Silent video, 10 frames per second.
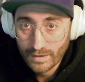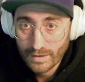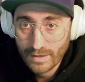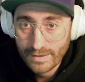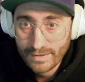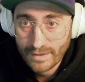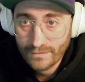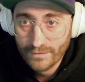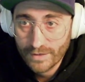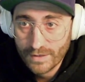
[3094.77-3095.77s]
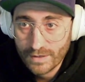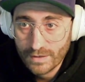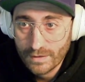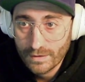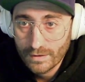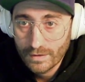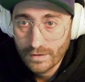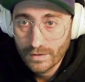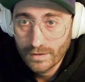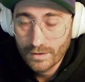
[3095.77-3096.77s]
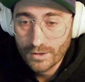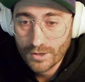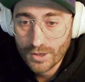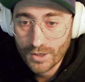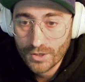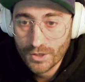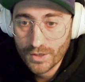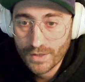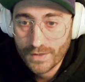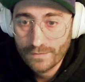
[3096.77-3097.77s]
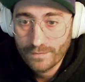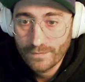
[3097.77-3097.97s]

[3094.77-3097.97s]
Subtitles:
Let's save these changes.